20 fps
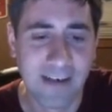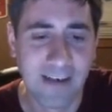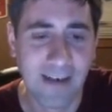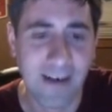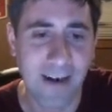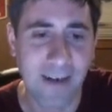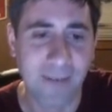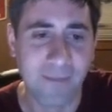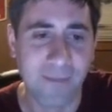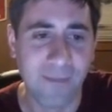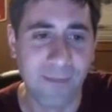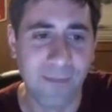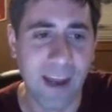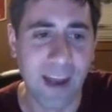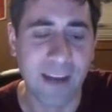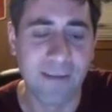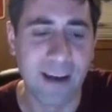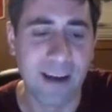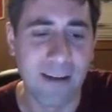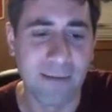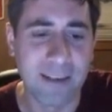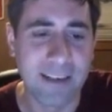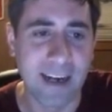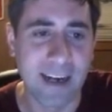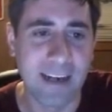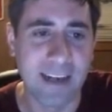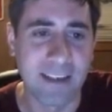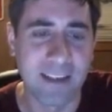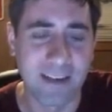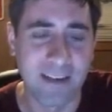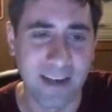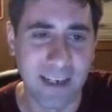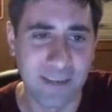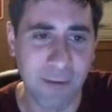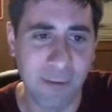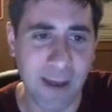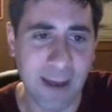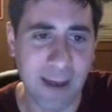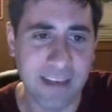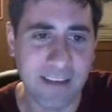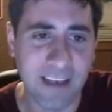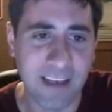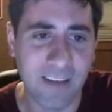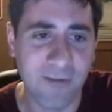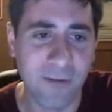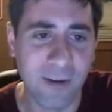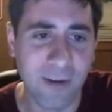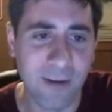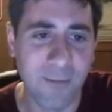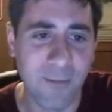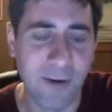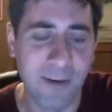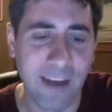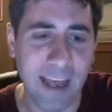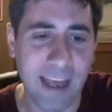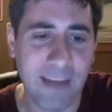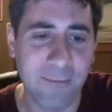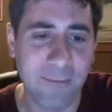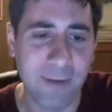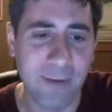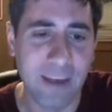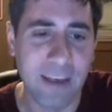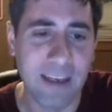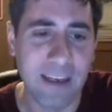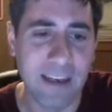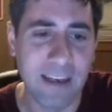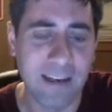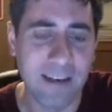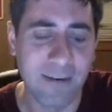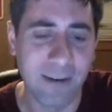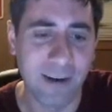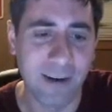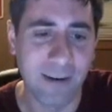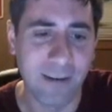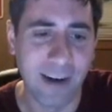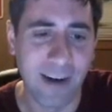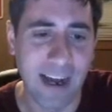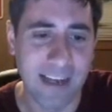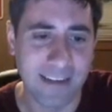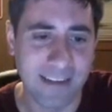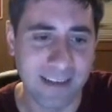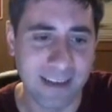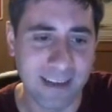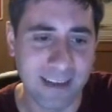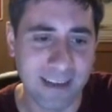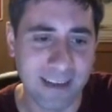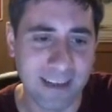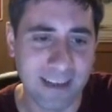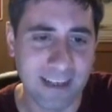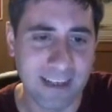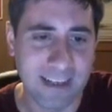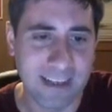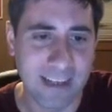Anyway, but it's kind of strange. But basically, if you want to build AP and you want to harass, you take this.